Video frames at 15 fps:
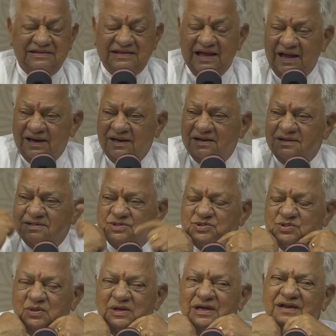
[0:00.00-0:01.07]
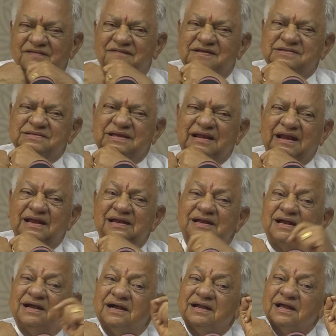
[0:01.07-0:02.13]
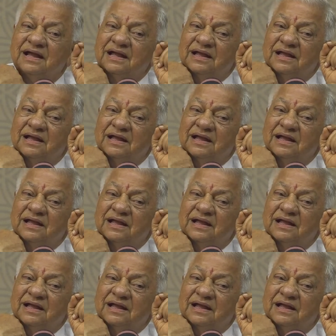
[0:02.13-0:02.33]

Then Sugriva surrendered.